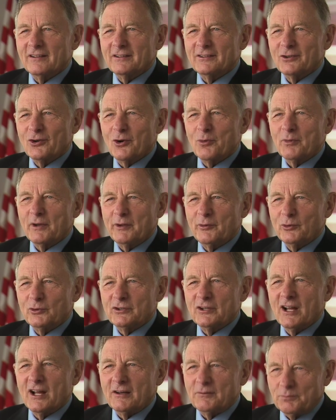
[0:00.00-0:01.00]
normally would
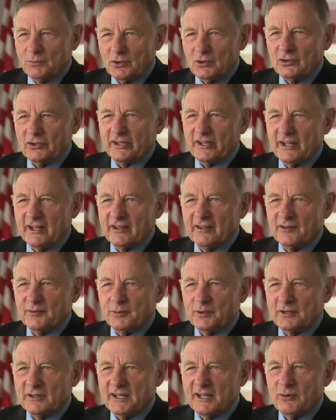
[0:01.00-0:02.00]
not pull together,
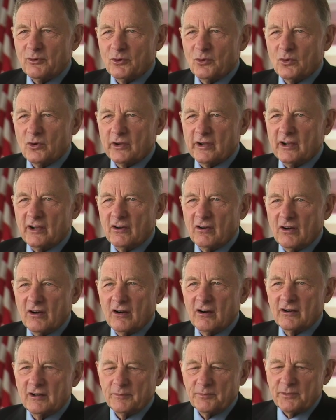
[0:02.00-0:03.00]
but they were working
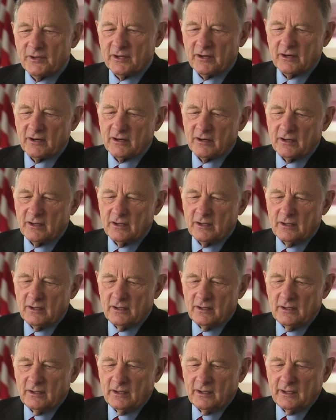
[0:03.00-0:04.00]
hard up there,
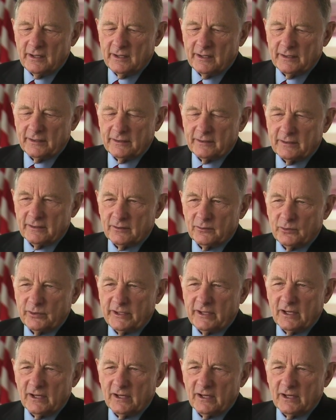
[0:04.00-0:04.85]
and we